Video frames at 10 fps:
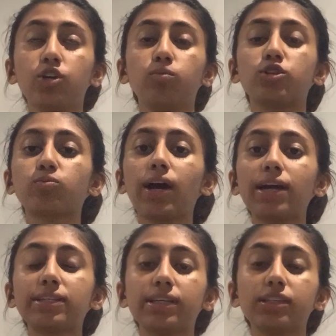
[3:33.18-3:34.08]
which is why
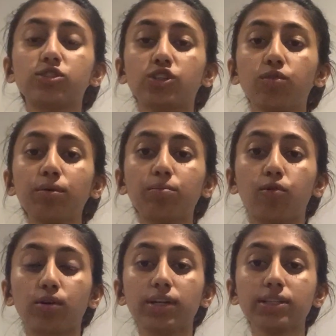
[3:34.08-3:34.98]
it is so
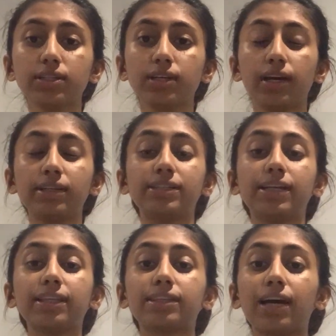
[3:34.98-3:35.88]
important to
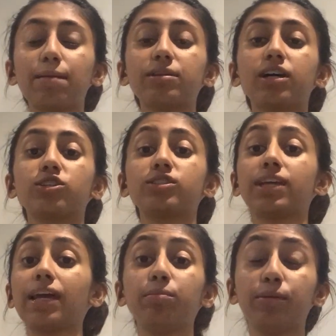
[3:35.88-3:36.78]
take the time to
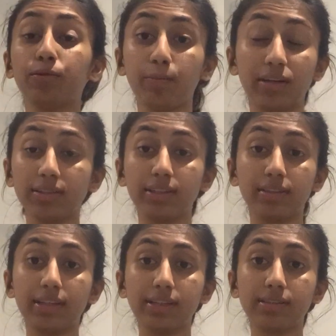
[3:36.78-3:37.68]
understand people with mental
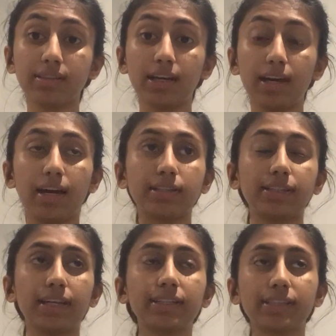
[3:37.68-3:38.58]
illness, to
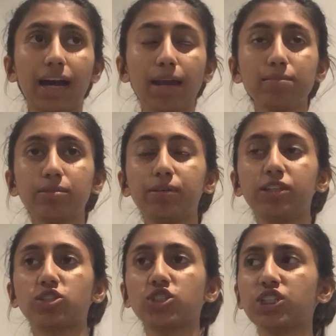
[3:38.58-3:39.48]
take the time to be the
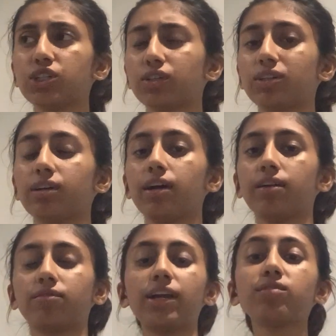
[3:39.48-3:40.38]
shield
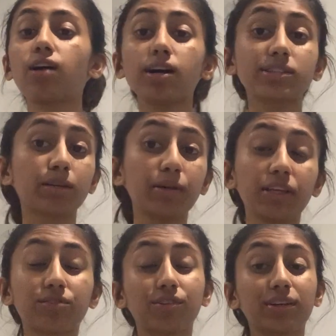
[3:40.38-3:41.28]
for any rocks that are being
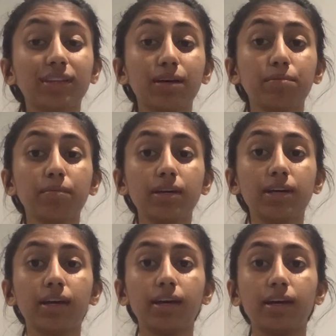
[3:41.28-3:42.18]
thrown at them,
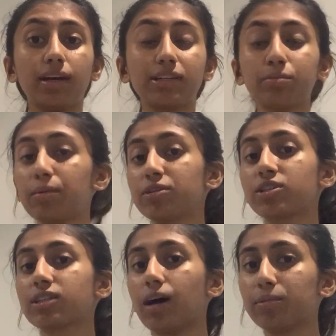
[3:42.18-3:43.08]
and to maybe
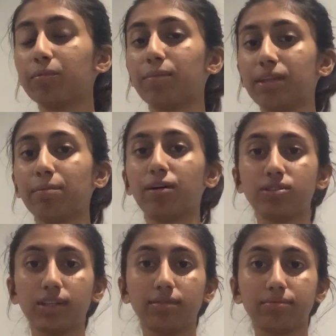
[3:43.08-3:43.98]
just help them up that
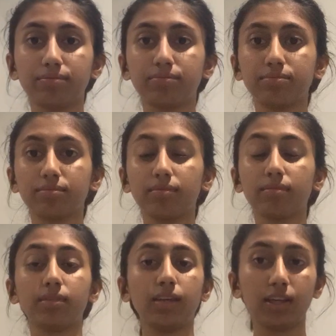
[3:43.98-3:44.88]
mountain.
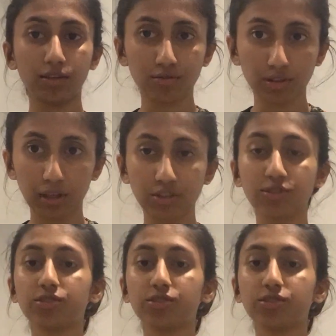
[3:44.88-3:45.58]
Thank you so much.